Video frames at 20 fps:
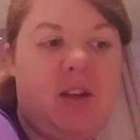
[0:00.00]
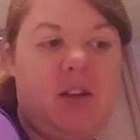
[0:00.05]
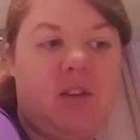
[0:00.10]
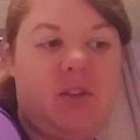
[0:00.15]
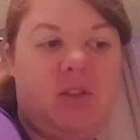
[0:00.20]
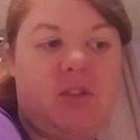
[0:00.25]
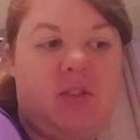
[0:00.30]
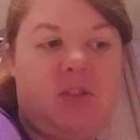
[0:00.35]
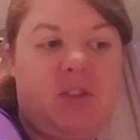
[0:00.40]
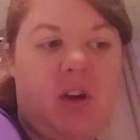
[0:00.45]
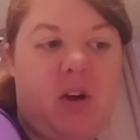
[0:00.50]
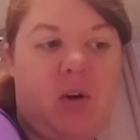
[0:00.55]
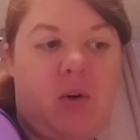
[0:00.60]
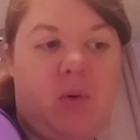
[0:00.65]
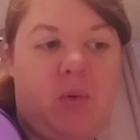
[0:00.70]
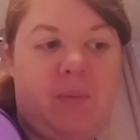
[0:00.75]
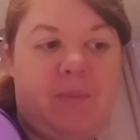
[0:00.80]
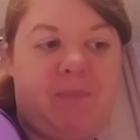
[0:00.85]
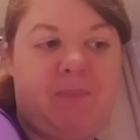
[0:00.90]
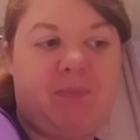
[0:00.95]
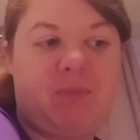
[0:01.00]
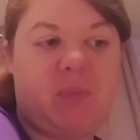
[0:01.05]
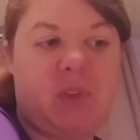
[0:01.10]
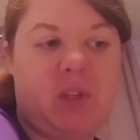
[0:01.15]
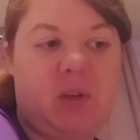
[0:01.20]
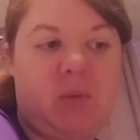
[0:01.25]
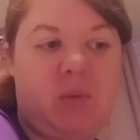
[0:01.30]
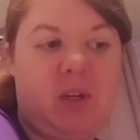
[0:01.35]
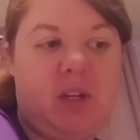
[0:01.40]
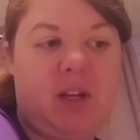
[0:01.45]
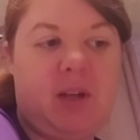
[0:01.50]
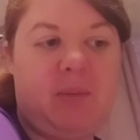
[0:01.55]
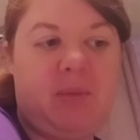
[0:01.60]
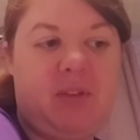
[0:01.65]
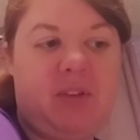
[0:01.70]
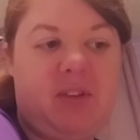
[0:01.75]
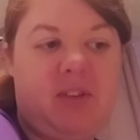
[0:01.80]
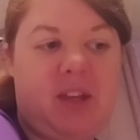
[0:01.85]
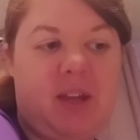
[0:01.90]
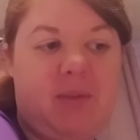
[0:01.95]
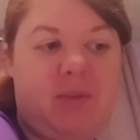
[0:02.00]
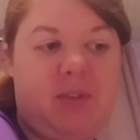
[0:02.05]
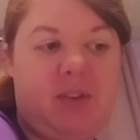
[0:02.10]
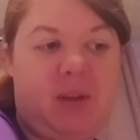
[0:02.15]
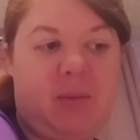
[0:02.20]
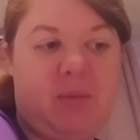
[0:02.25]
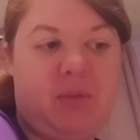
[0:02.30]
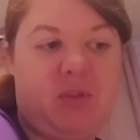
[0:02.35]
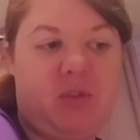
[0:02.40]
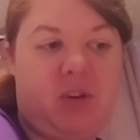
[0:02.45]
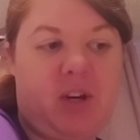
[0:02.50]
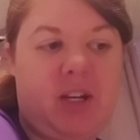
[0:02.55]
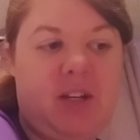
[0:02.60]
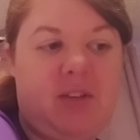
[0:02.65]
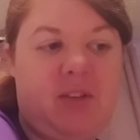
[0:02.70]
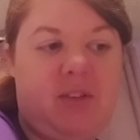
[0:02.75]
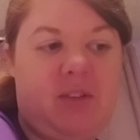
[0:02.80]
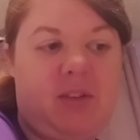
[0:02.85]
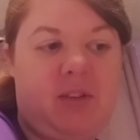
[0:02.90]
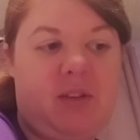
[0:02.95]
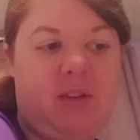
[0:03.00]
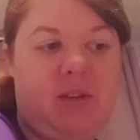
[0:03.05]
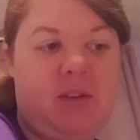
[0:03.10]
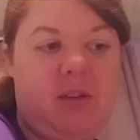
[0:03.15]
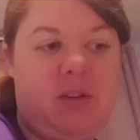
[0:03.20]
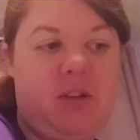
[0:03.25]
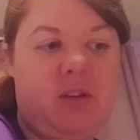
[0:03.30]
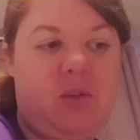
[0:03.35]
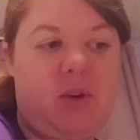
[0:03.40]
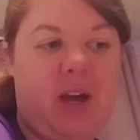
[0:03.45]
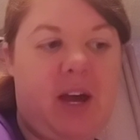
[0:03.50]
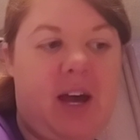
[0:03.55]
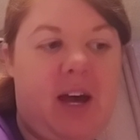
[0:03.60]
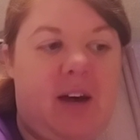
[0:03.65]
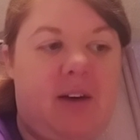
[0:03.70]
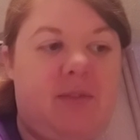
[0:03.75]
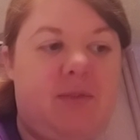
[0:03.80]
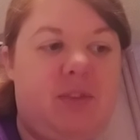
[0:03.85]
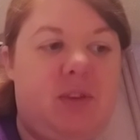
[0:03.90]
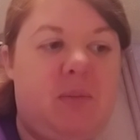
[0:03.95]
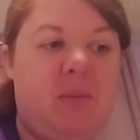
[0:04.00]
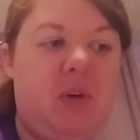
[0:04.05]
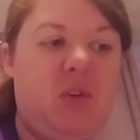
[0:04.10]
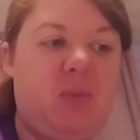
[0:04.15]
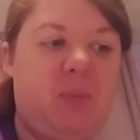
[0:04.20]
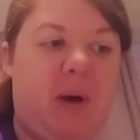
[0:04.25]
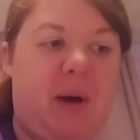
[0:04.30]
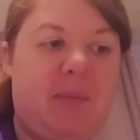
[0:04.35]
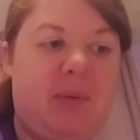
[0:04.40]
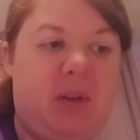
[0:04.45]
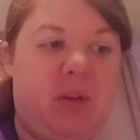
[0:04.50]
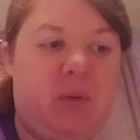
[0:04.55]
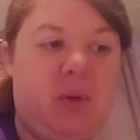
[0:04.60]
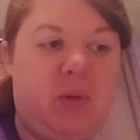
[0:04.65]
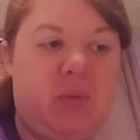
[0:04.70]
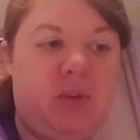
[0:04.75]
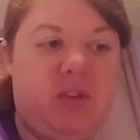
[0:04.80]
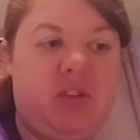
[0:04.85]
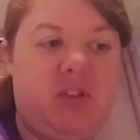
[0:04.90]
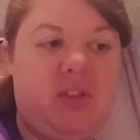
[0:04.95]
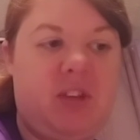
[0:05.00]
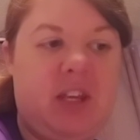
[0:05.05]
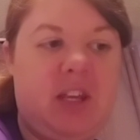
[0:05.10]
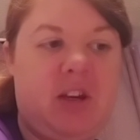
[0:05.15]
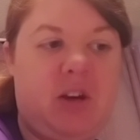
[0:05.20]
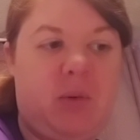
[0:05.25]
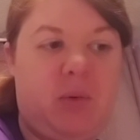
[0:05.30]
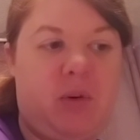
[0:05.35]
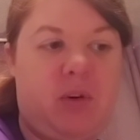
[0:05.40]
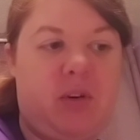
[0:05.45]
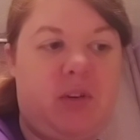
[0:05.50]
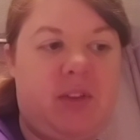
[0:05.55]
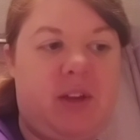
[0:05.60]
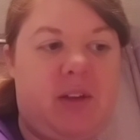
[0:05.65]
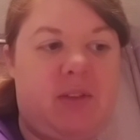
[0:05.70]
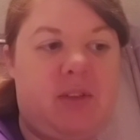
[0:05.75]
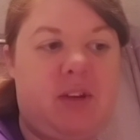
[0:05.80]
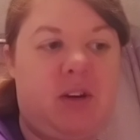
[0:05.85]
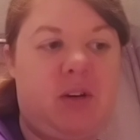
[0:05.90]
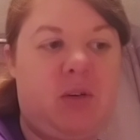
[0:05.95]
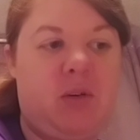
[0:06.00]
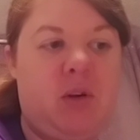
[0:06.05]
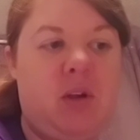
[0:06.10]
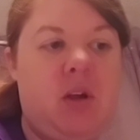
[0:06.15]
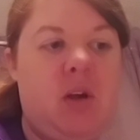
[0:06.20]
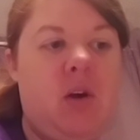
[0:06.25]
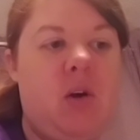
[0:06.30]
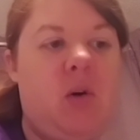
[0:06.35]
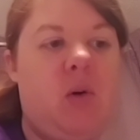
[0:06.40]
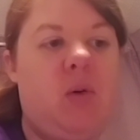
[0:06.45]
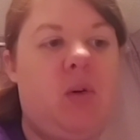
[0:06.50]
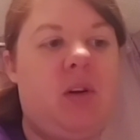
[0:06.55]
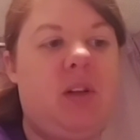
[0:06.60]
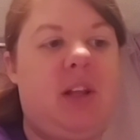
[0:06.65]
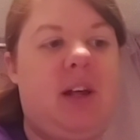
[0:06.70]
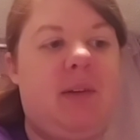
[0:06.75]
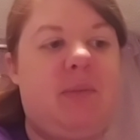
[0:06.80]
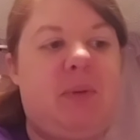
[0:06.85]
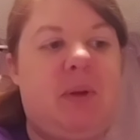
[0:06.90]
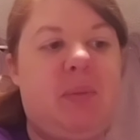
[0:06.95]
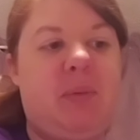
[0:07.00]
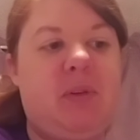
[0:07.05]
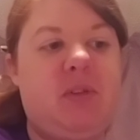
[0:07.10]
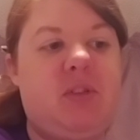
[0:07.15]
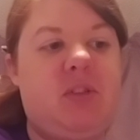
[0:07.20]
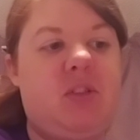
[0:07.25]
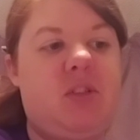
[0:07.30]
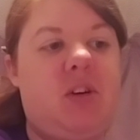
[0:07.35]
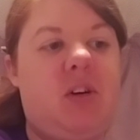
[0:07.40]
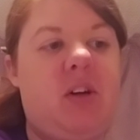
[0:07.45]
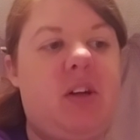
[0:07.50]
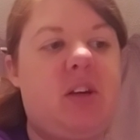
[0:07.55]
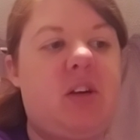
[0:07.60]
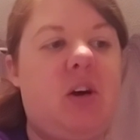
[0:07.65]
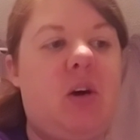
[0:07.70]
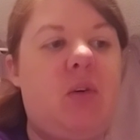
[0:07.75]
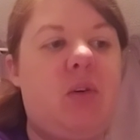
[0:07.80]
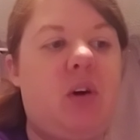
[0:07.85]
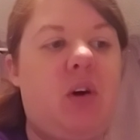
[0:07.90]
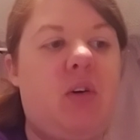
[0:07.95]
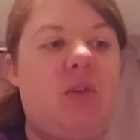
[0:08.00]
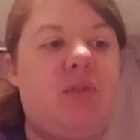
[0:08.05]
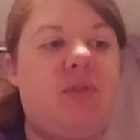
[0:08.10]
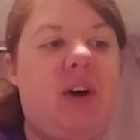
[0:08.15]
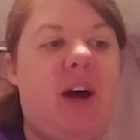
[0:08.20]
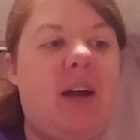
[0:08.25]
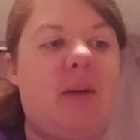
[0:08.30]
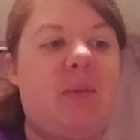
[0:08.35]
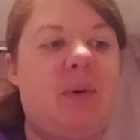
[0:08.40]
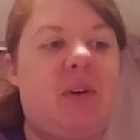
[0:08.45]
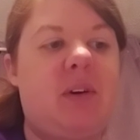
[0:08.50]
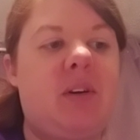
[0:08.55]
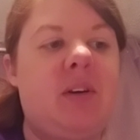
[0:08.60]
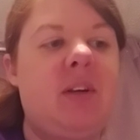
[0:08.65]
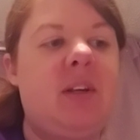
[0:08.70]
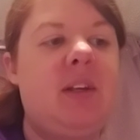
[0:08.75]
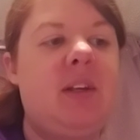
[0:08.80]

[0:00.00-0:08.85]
So when it comes to safe substrates, you have the most popular one, which is Eco Earth out there, or a lot of people just call it cocoa fiber.